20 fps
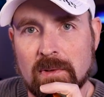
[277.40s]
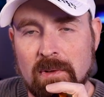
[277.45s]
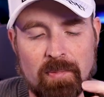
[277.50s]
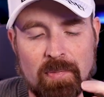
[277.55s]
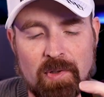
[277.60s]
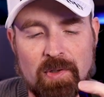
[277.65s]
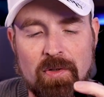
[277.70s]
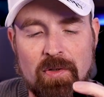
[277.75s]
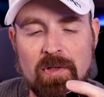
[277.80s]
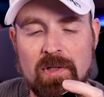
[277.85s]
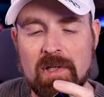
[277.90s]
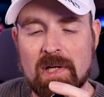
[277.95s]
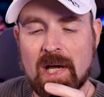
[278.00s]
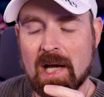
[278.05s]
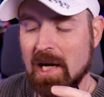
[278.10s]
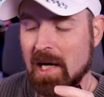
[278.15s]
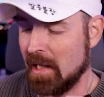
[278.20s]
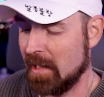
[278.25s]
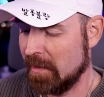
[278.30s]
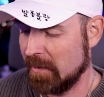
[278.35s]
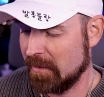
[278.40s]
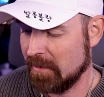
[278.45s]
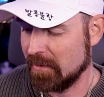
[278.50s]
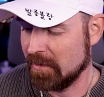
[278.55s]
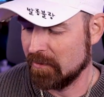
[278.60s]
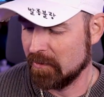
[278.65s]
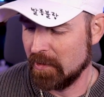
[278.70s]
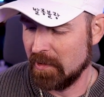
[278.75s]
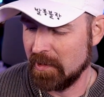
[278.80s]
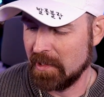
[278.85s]
They're not. They're
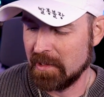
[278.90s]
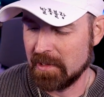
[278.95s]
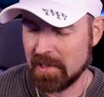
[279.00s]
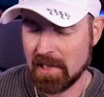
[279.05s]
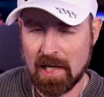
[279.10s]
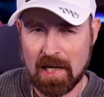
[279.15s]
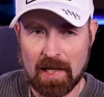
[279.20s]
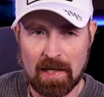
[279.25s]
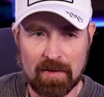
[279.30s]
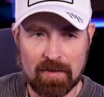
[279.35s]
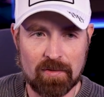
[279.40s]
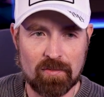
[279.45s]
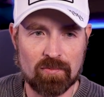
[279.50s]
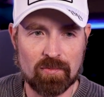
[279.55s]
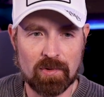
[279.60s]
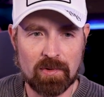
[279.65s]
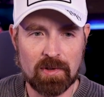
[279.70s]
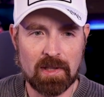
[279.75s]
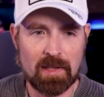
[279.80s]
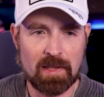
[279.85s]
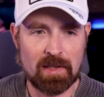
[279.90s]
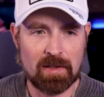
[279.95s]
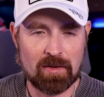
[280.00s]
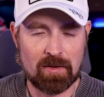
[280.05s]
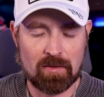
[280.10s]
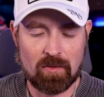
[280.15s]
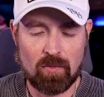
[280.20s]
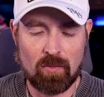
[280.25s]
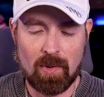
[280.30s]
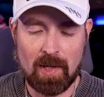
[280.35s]
really not. They're really
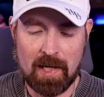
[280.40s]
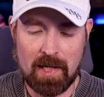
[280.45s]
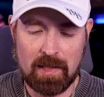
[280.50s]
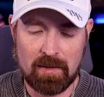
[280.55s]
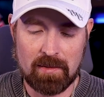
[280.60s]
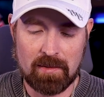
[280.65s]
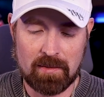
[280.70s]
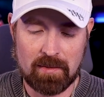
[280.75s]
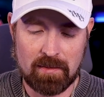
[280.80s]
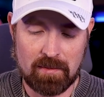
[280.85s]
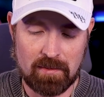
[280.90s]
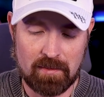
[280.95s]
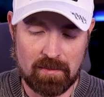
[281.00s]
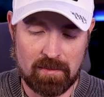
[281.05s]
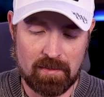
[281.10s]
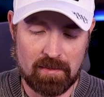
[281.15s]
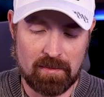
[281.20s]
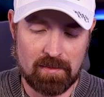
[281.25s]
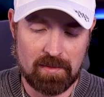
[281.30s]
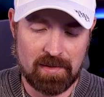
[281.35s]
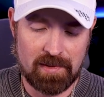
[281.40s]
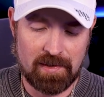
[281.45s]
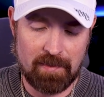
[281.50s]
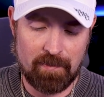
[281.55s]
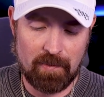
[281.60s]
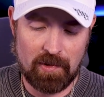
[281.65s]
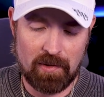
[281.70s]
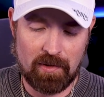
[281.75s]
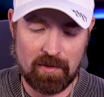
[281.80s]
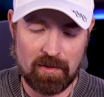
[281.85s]
quite
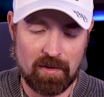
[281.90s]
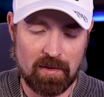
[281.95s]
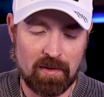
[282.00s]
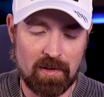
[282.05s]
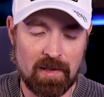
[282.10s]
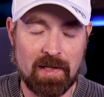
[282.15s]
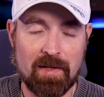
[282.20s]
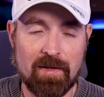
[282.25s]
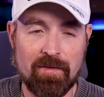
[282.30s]
similar. In